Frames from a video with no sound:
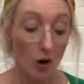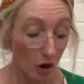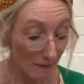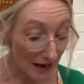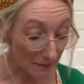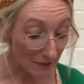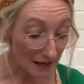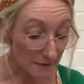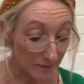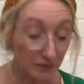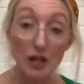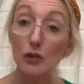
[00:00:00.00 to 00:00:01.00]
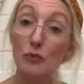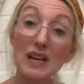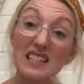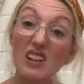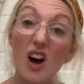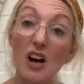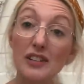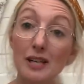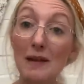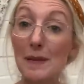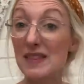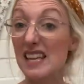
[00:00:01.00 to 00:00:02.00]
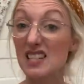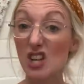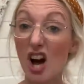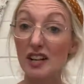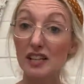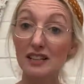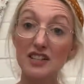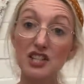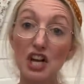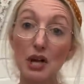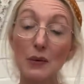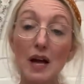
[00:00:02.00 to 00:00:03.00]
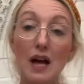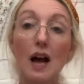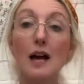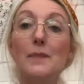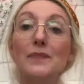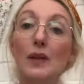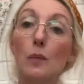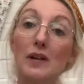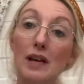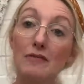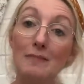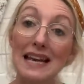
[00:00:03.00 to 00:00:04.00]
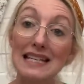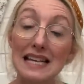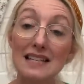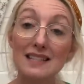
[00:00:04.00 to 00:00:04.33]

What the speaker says: or maybe a green cardigan, maybe this cardigan, I don't know, when I've made it.